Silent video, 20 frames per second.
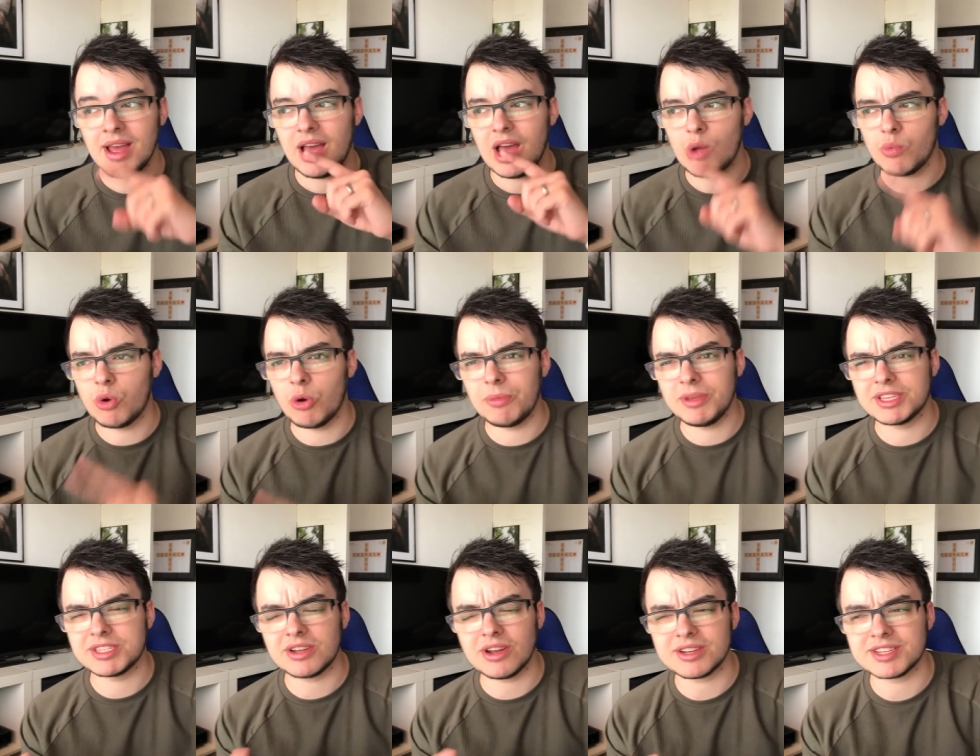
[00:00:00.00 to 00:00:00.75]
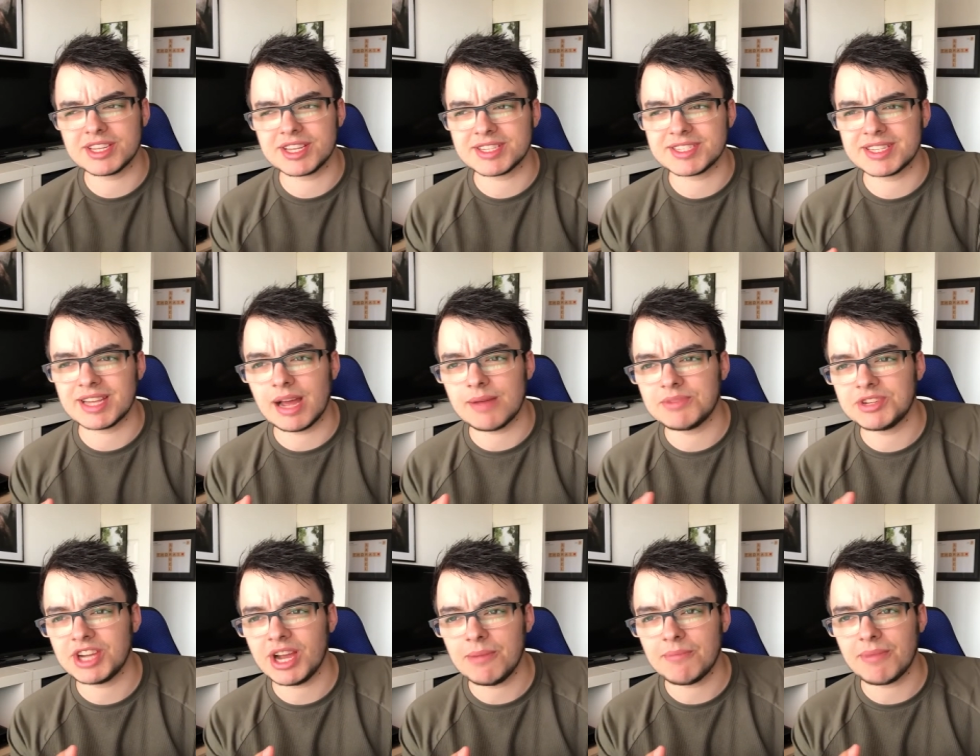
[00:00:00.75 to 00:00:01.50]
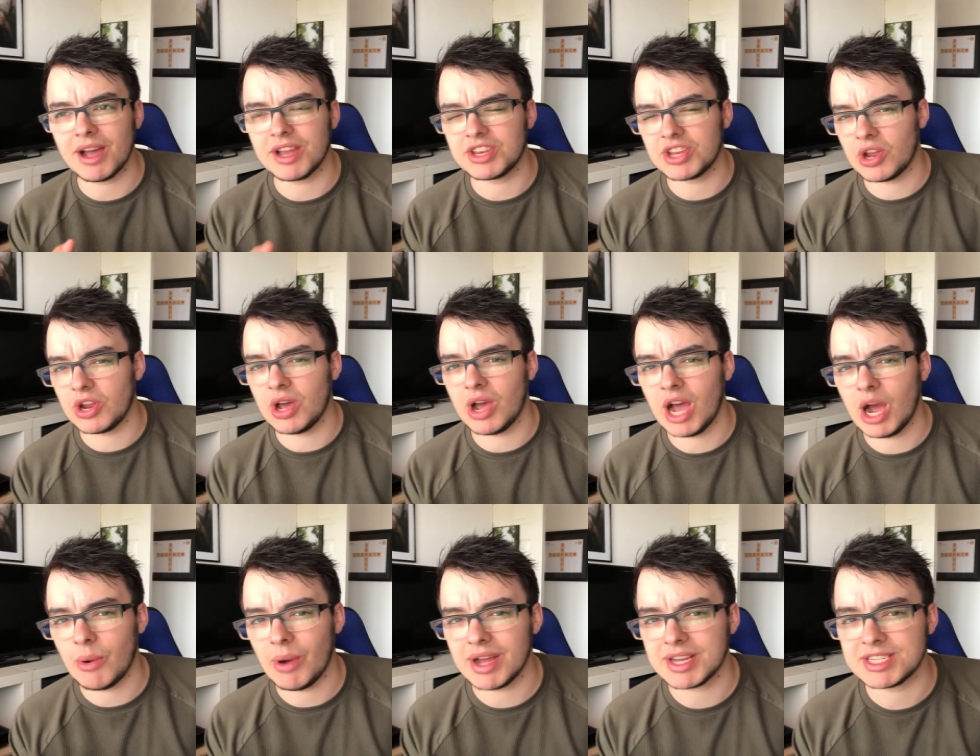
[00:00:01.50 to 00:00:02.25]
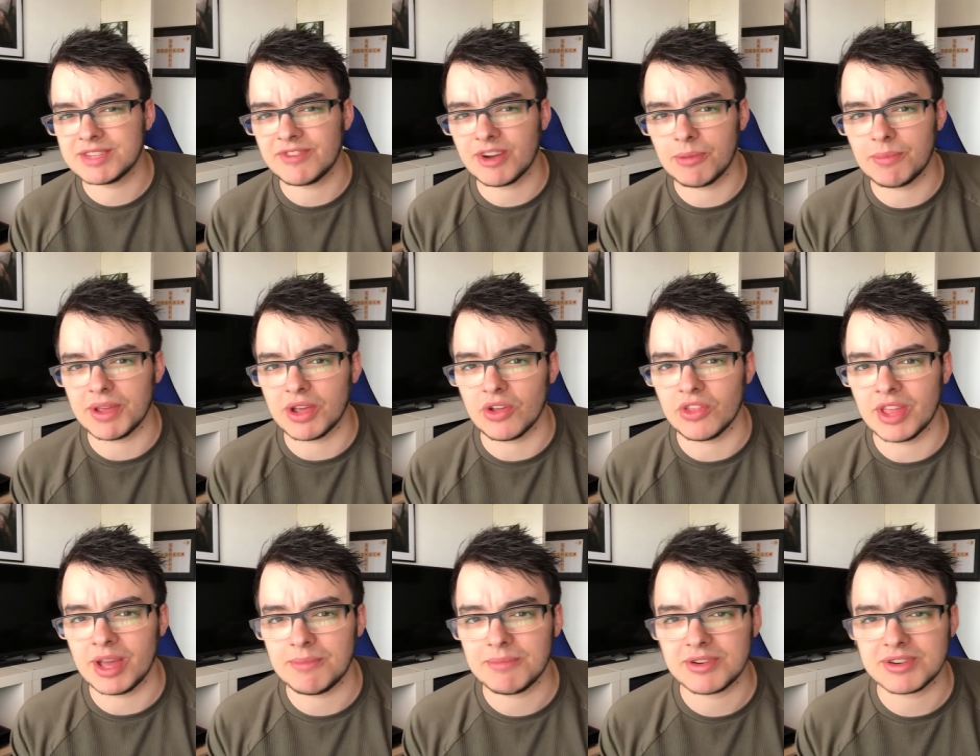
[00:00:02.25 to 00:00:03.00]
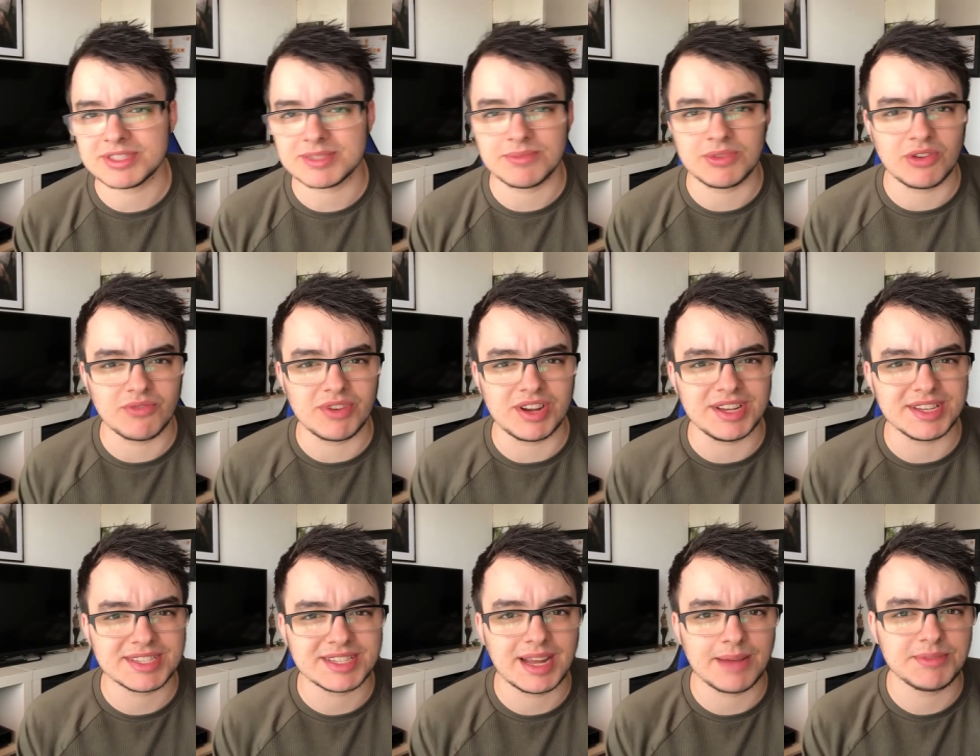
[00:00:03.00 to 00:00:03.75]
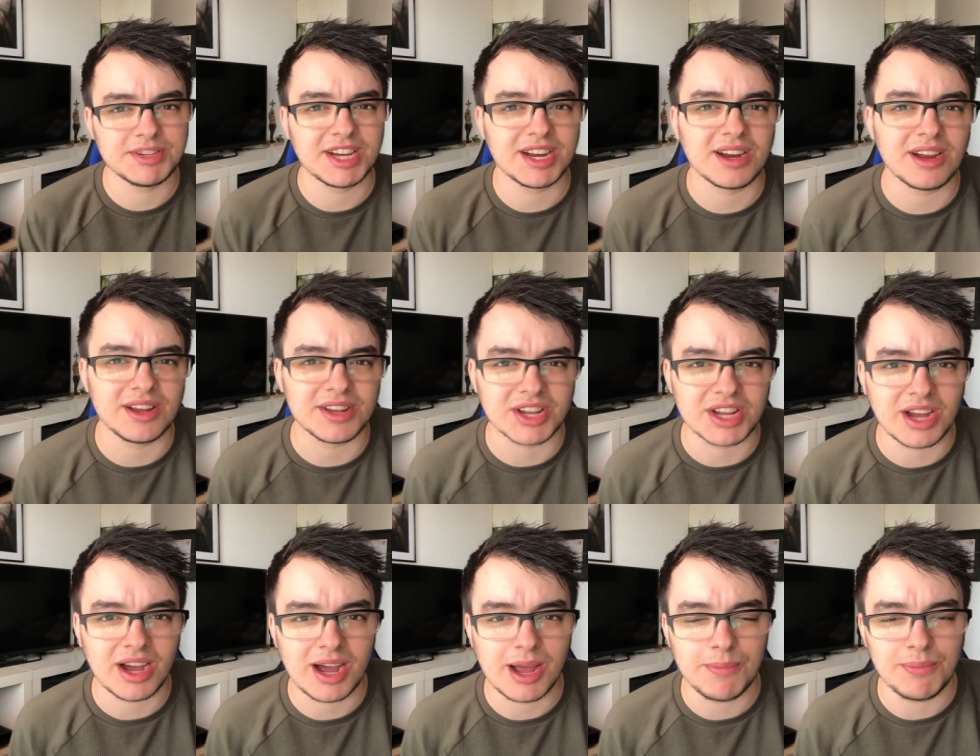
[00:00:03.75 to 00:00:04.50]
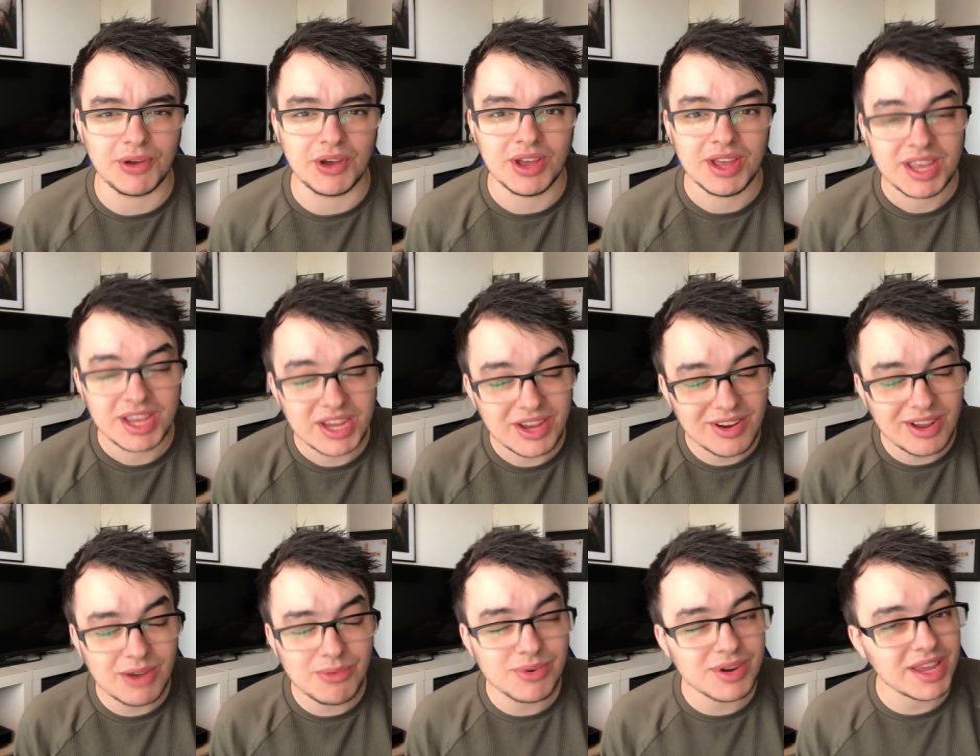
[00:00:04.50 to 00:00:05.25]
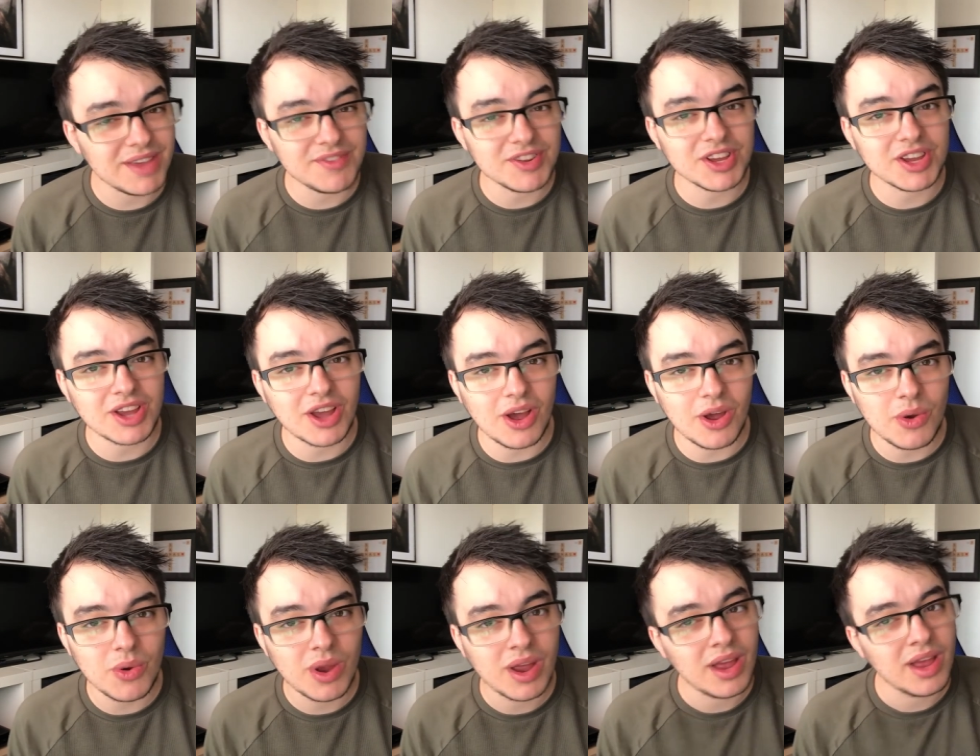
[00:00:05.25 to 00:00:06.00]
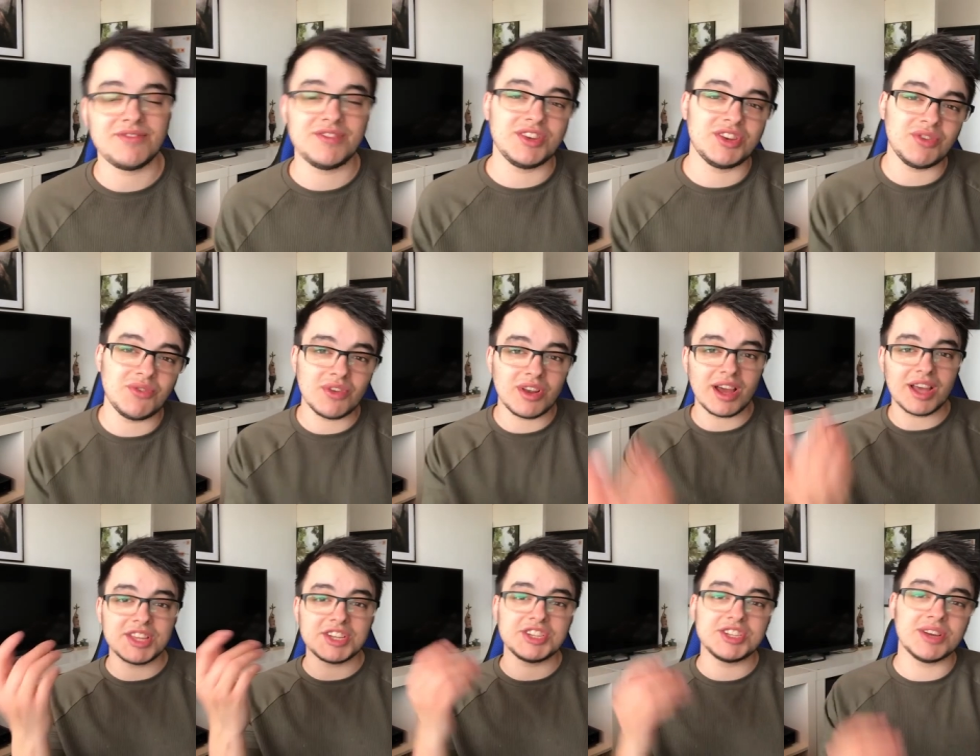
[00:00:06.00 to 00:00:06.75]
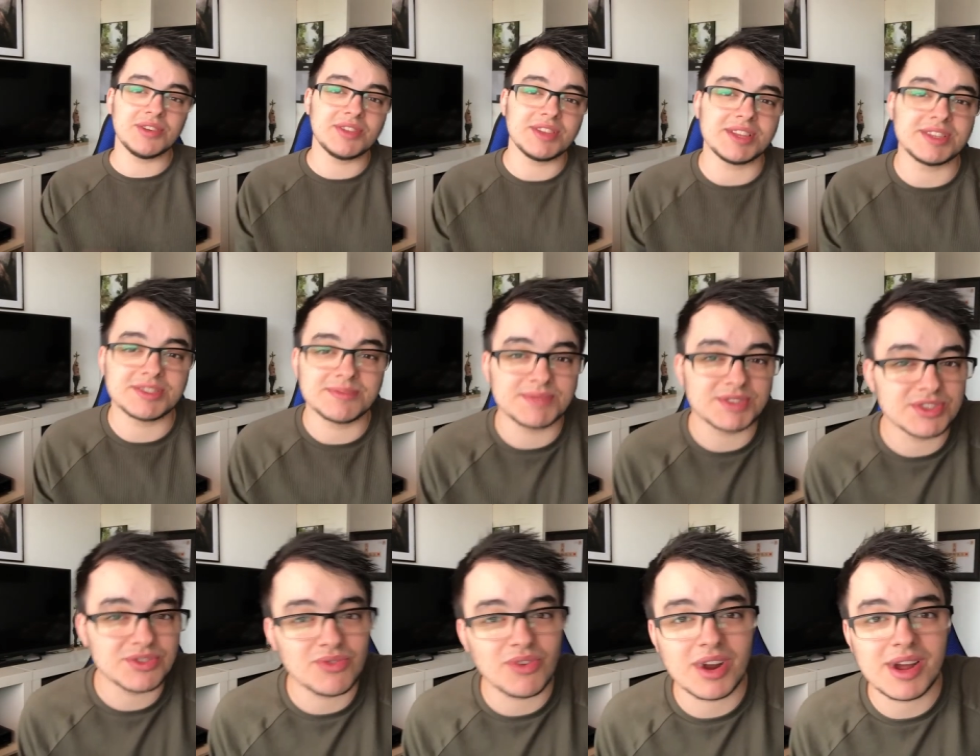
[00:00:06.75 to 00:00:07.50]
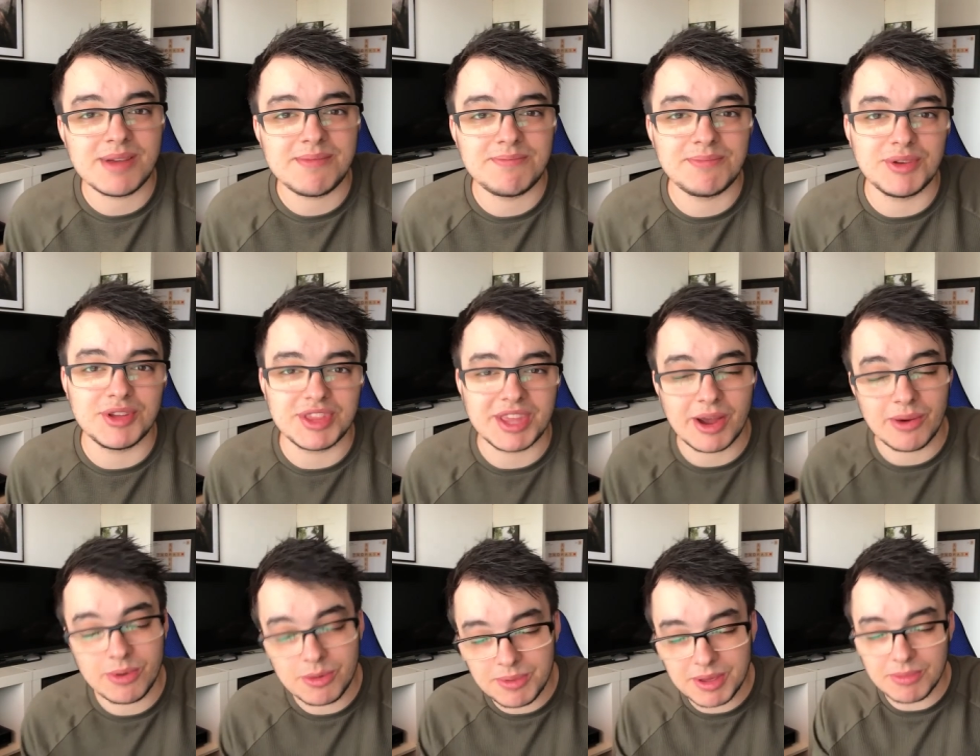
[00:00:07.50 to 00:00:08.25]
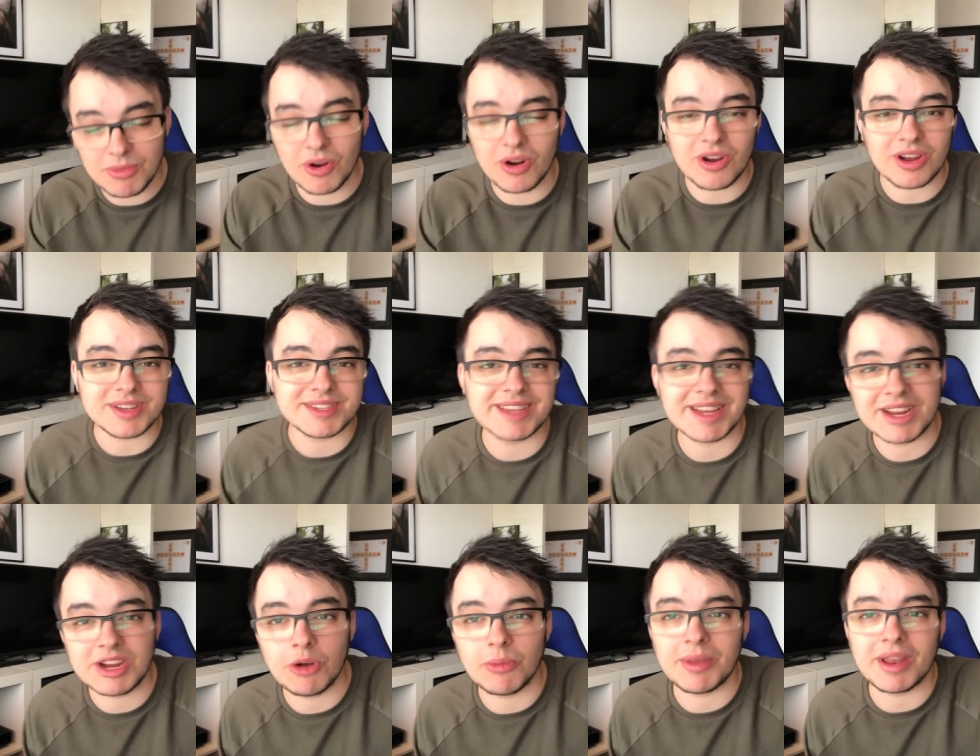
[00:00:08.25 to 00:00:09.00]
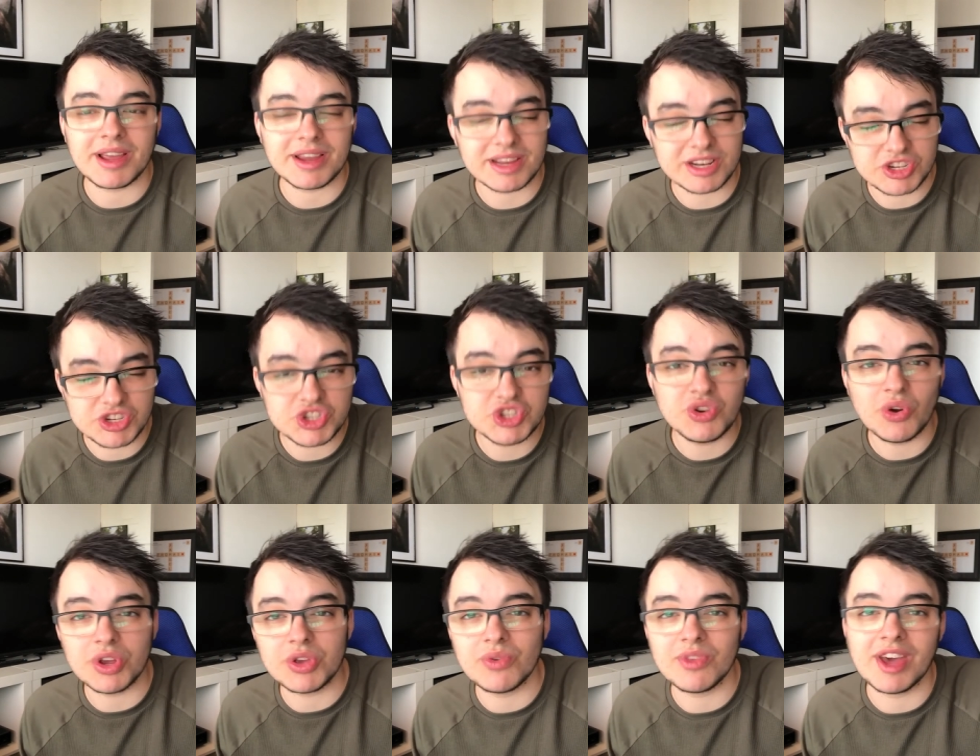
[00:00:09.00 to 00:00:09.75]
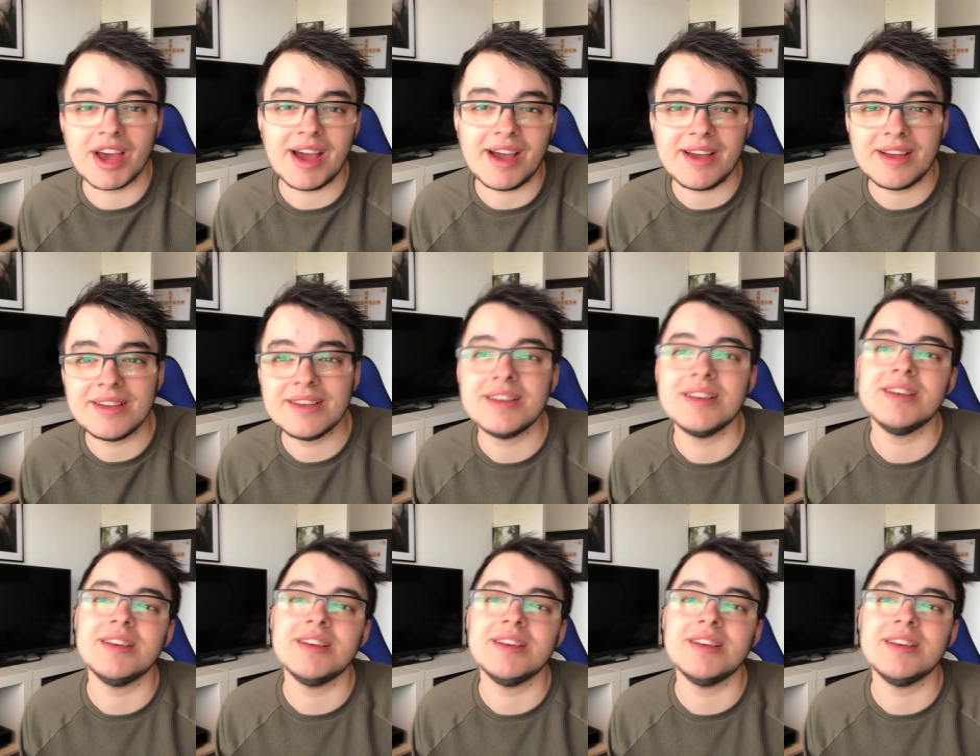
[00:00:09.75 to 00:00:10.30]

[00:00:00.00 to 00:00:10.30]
I will be starting a Snapchat, but I don't know how active I'll be on that because I'm not really a Snapchat kind of guy, but you know, we'll give it a go. If you do like the channel, then subscribe, but there will be more content coming, I can assure you that.